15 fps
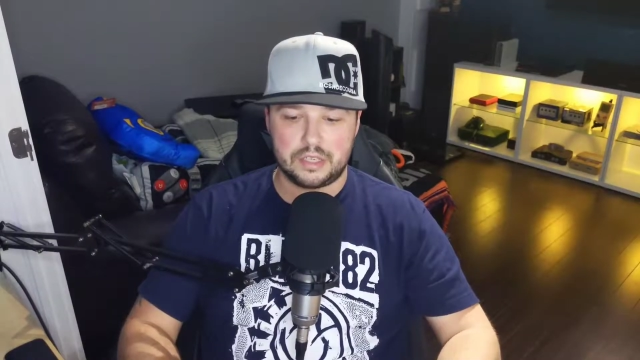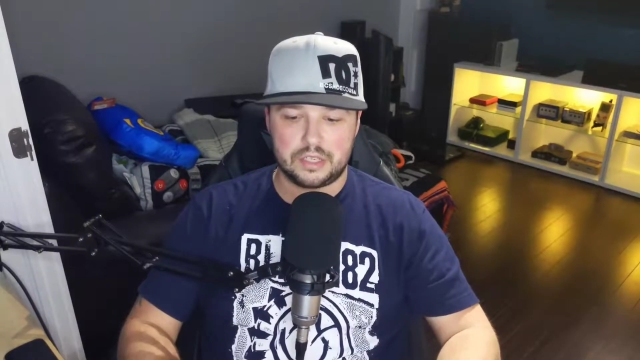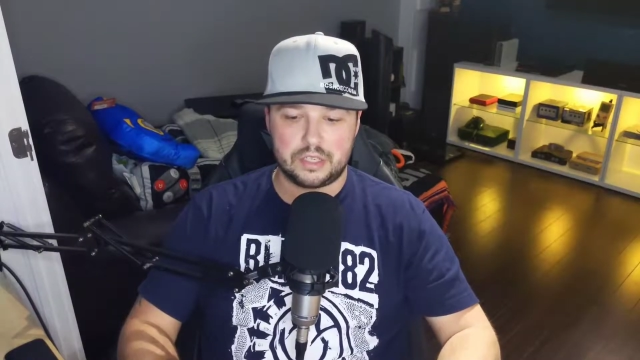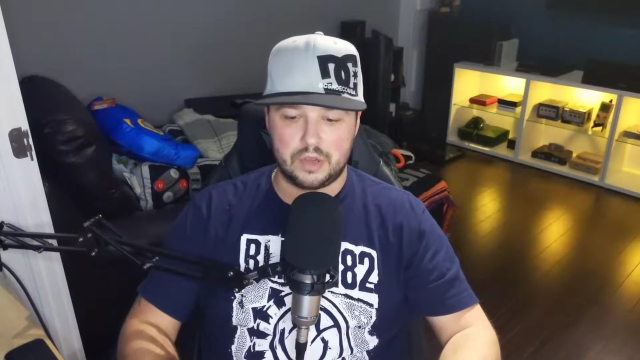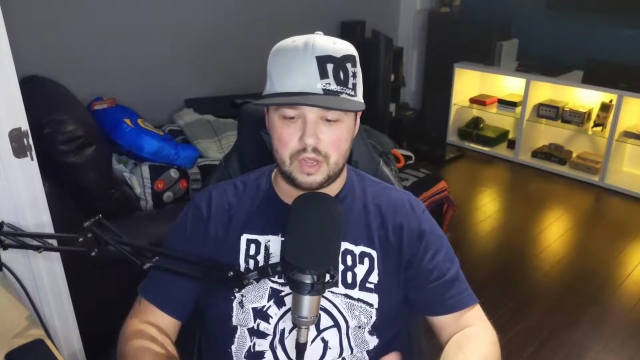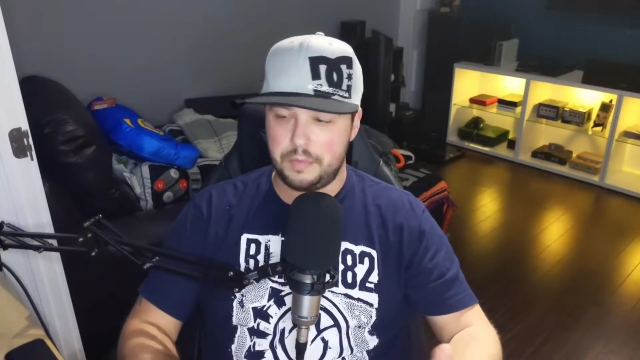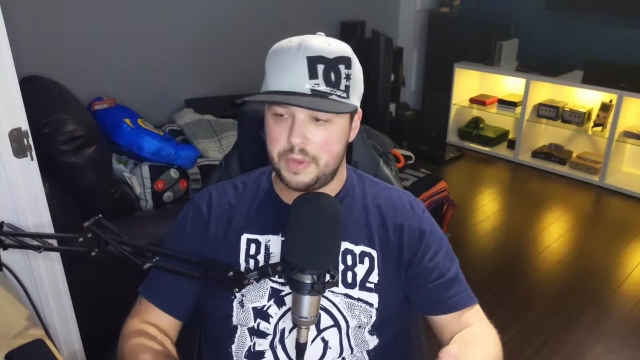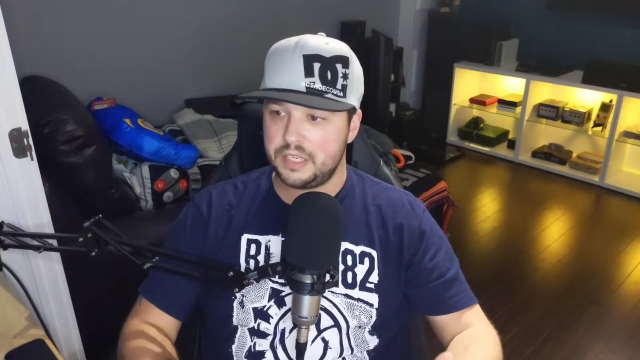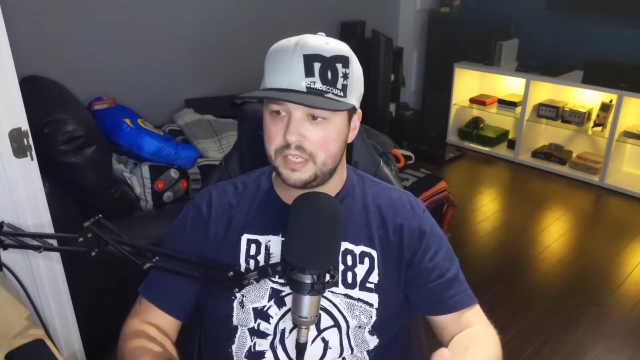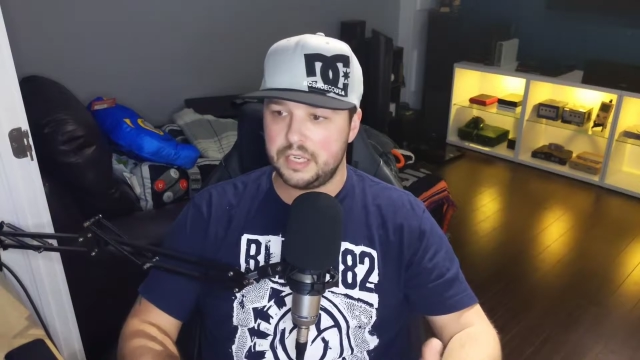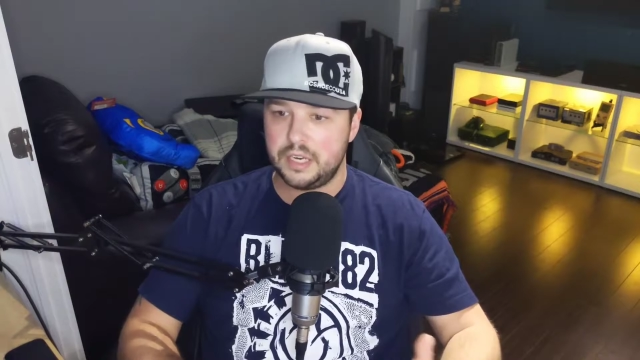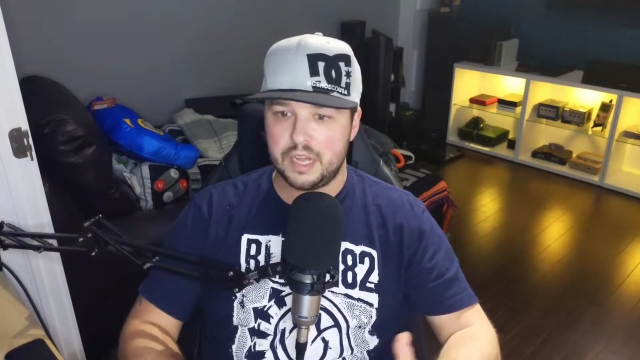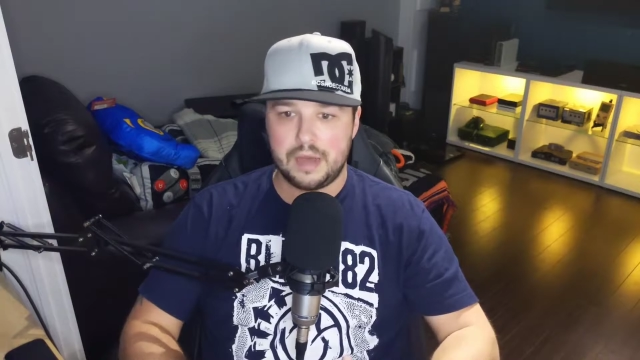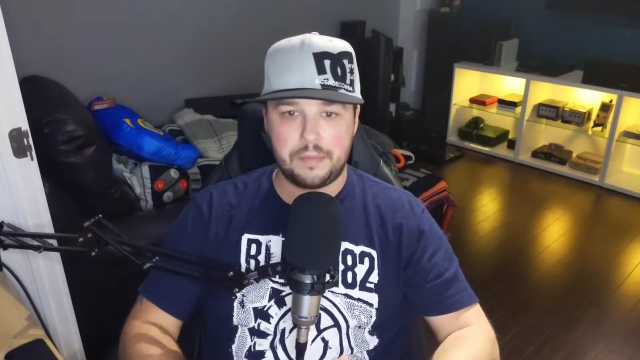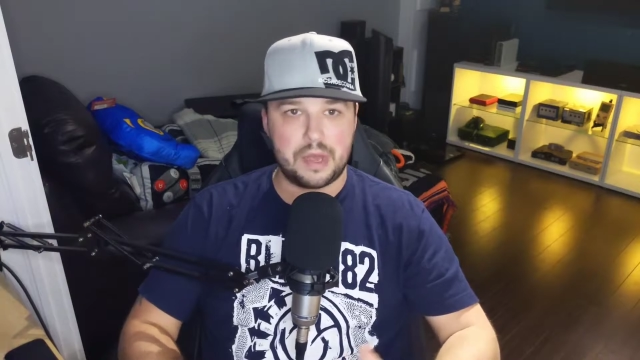I picked it
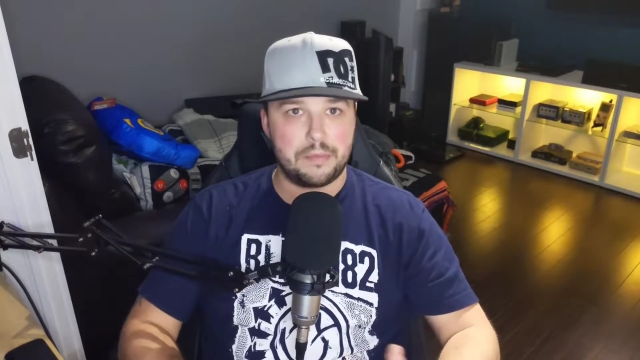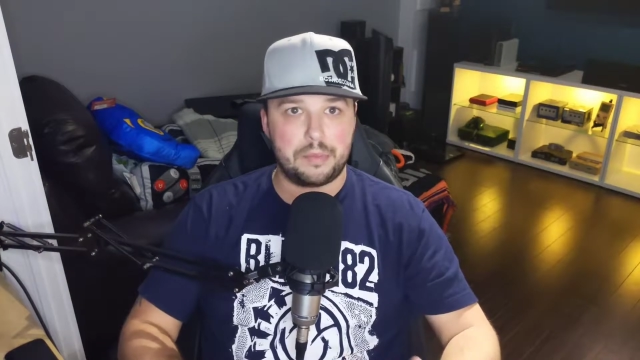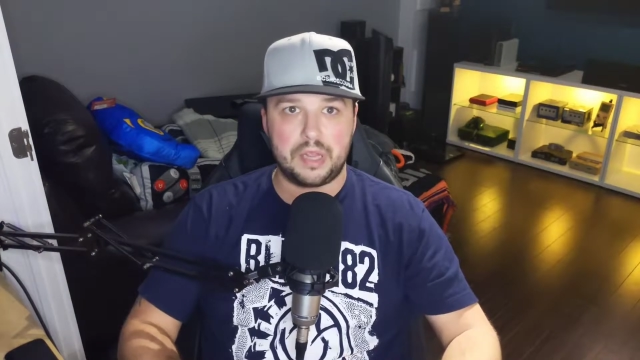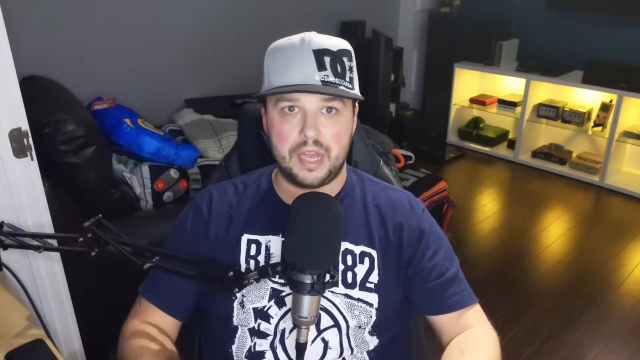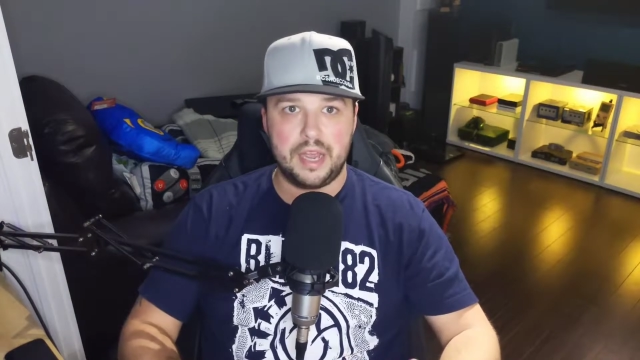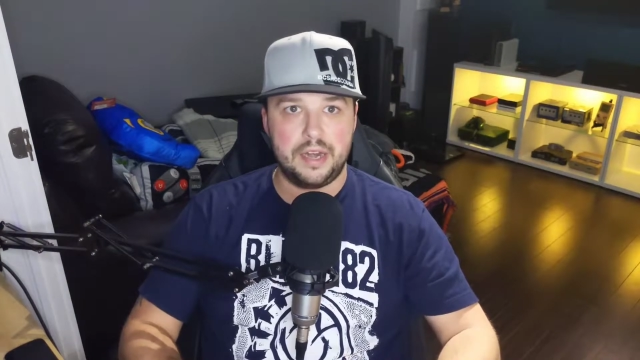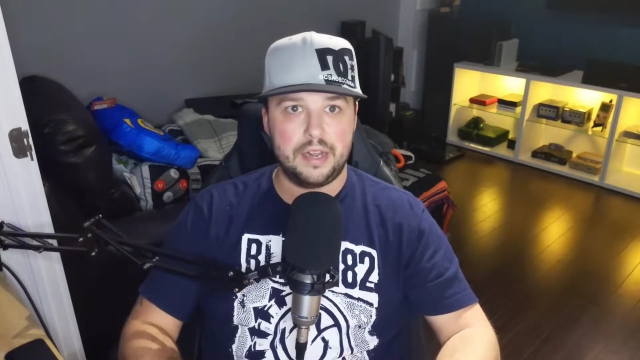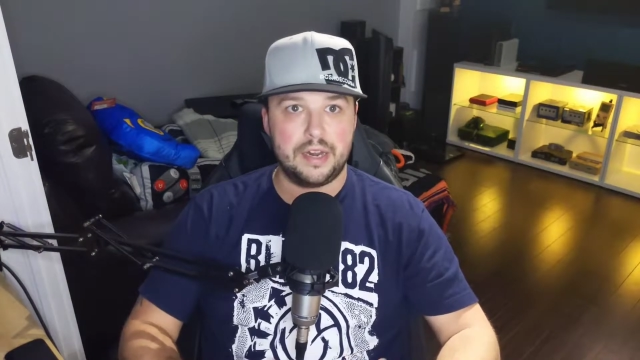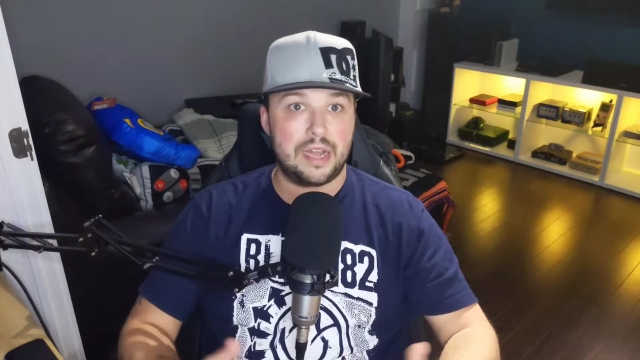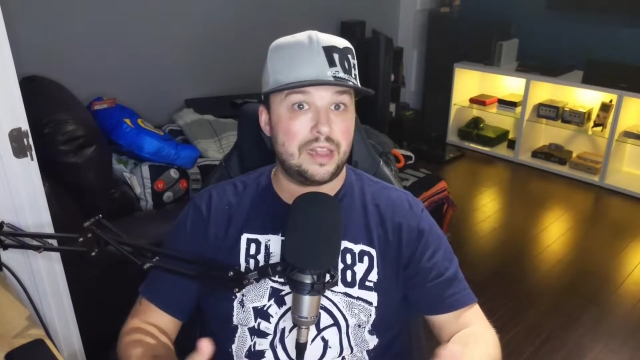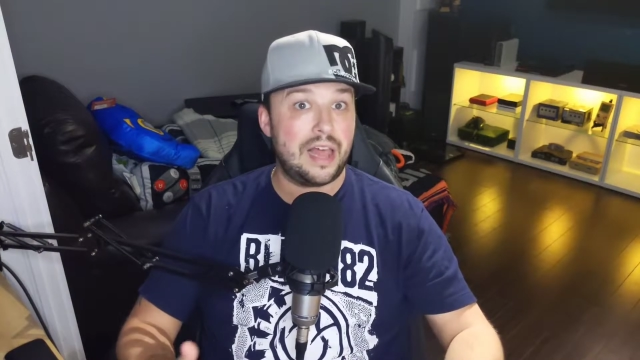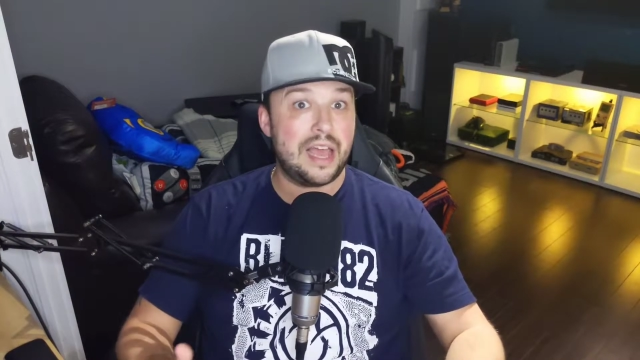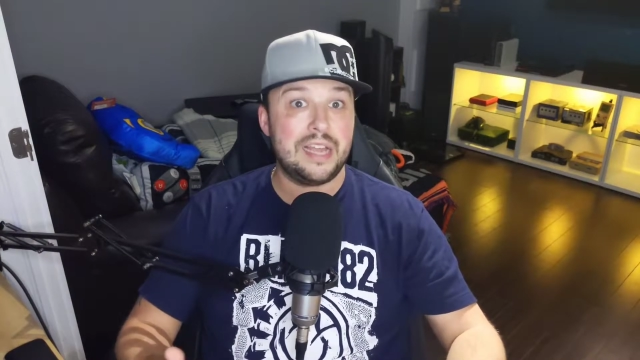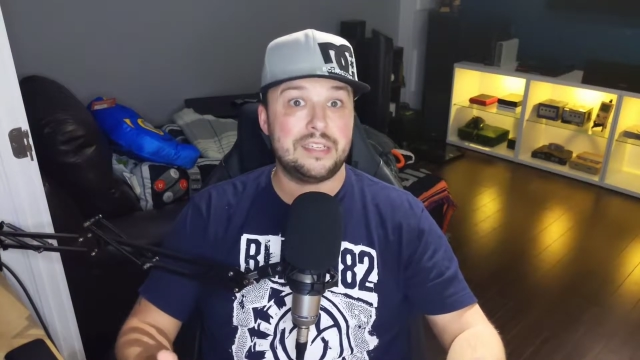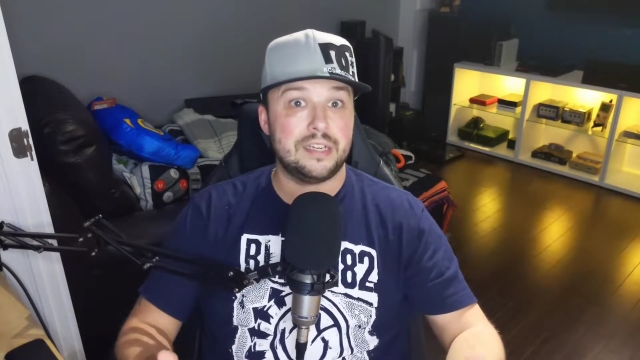up. I played it. I
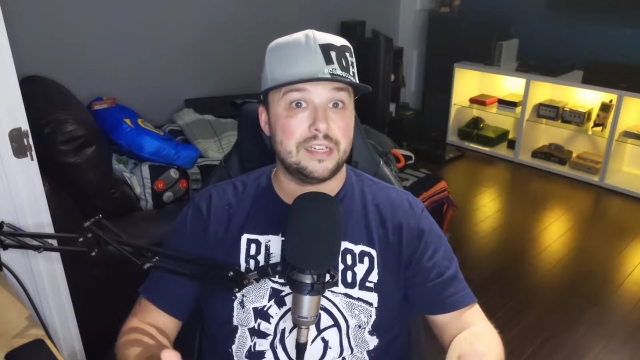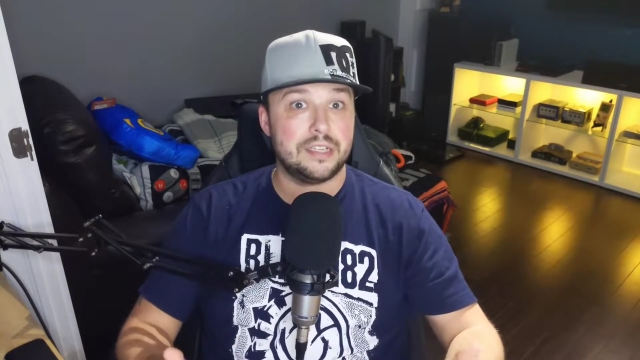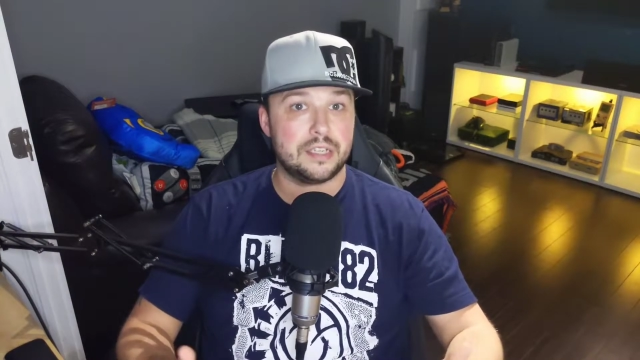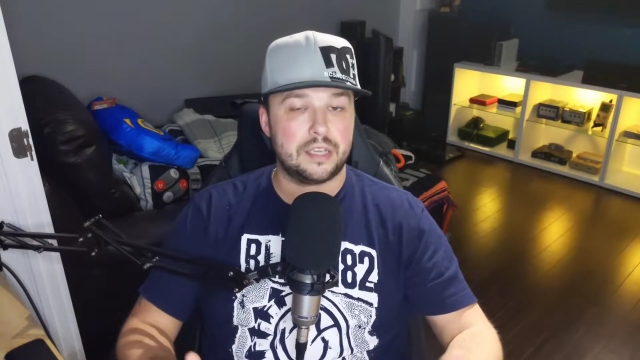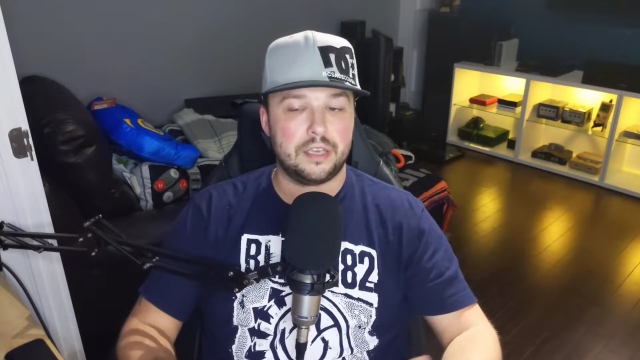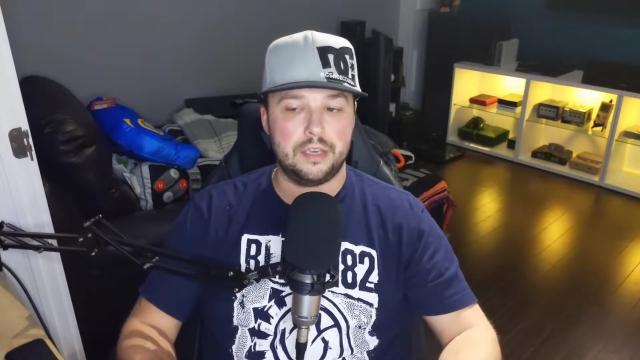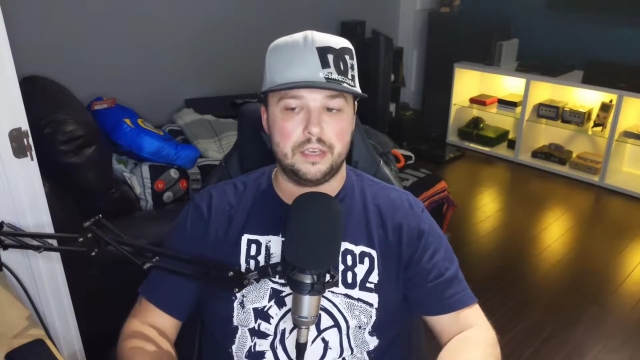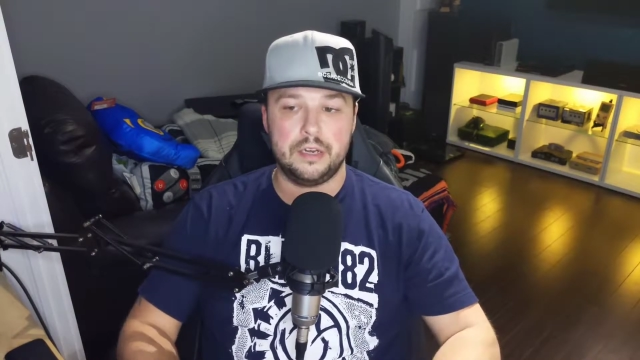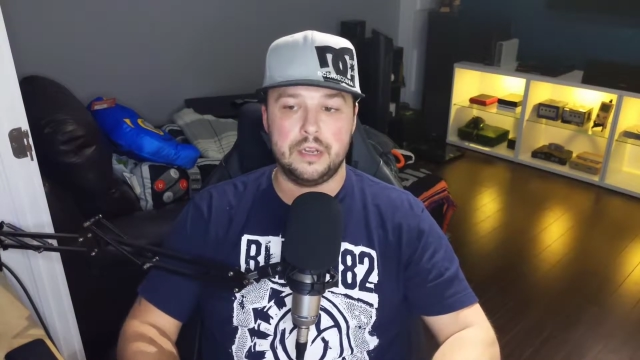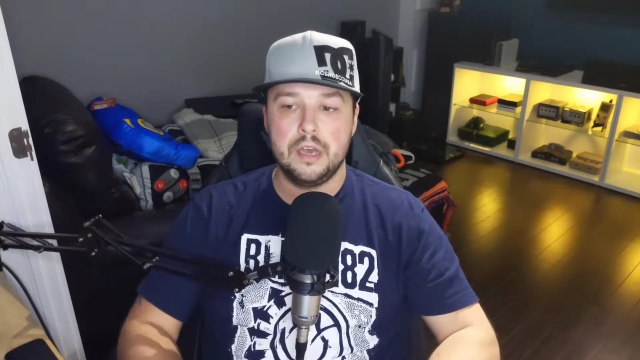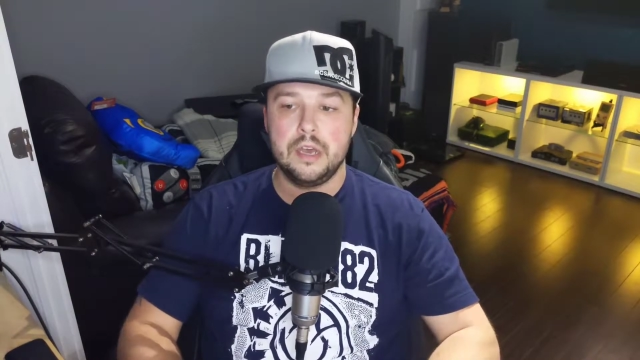liked it as a kid,